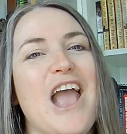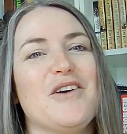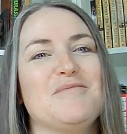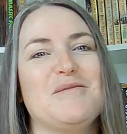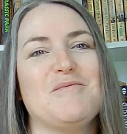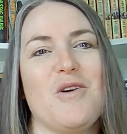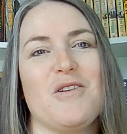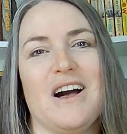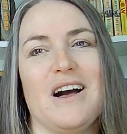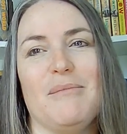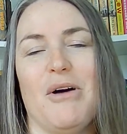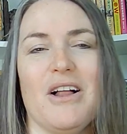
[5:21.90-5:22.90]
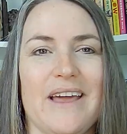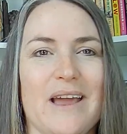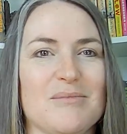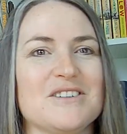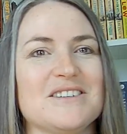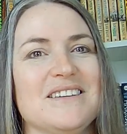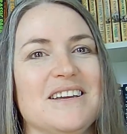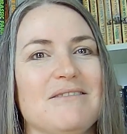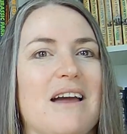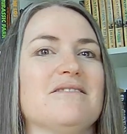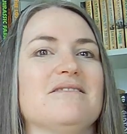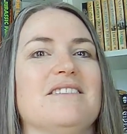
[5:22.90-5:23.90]
it would be more of a polyamorous thing
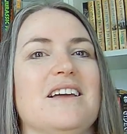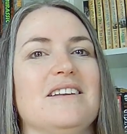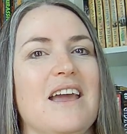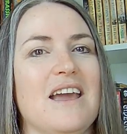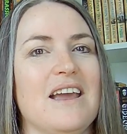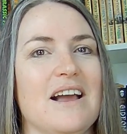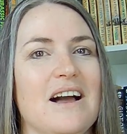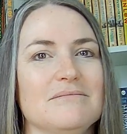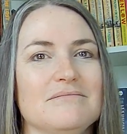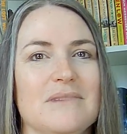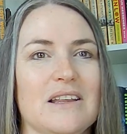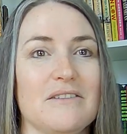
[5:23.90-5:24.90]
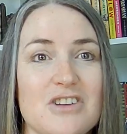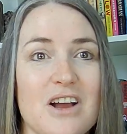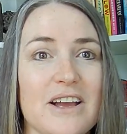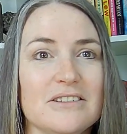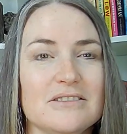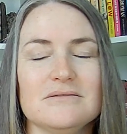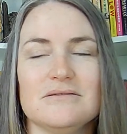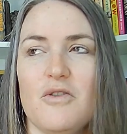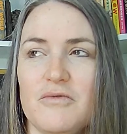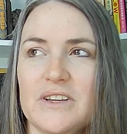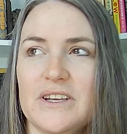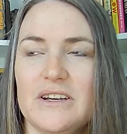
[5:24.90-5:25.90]
rather than a, um, a love triangle.
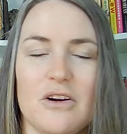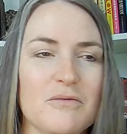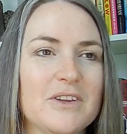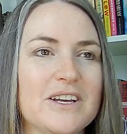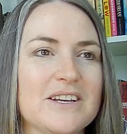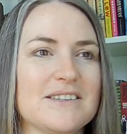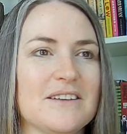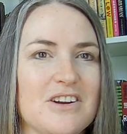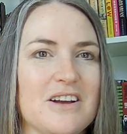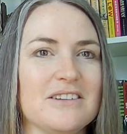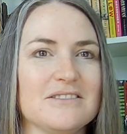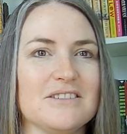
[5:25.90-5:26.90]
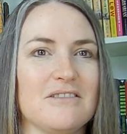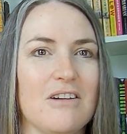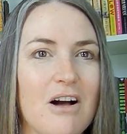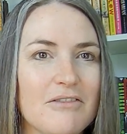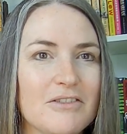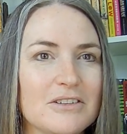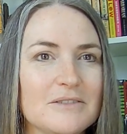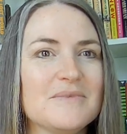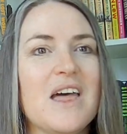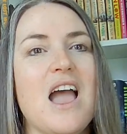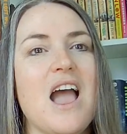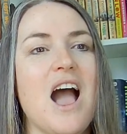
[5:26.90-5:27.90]
Hopefully, hopefully, because love triangles are awful.
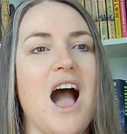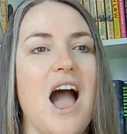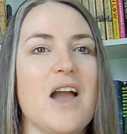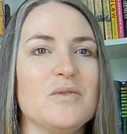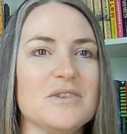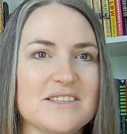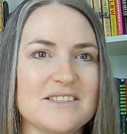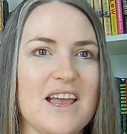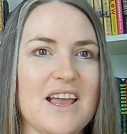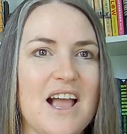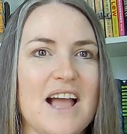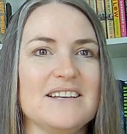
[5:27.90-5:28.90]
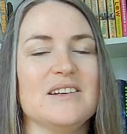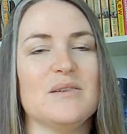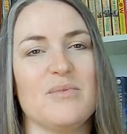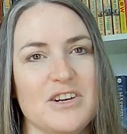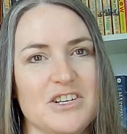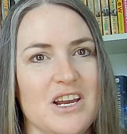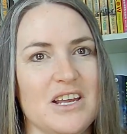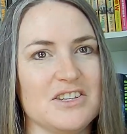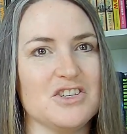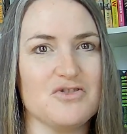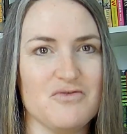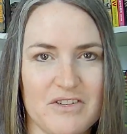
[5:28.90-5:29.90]
I will say I did appreciate the
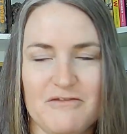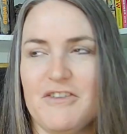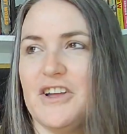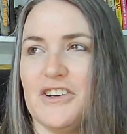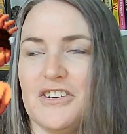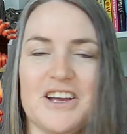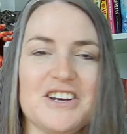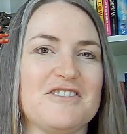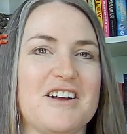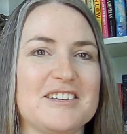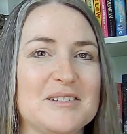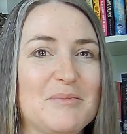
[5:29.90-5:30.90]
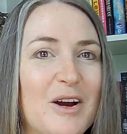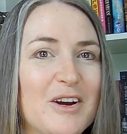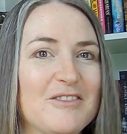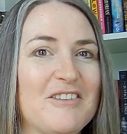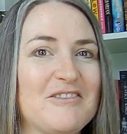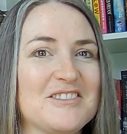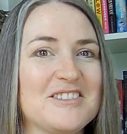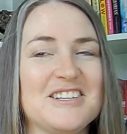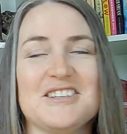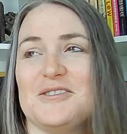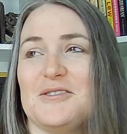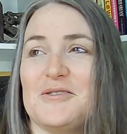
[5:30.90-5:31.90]
Street Fighter and Jurassic Park
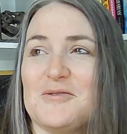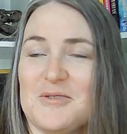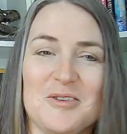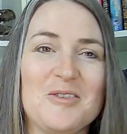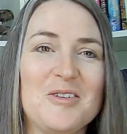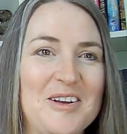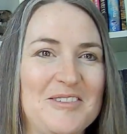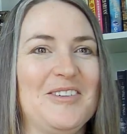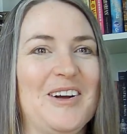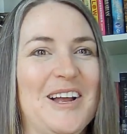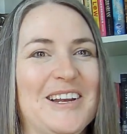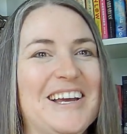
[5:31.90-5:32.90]
references. Those were quite fun.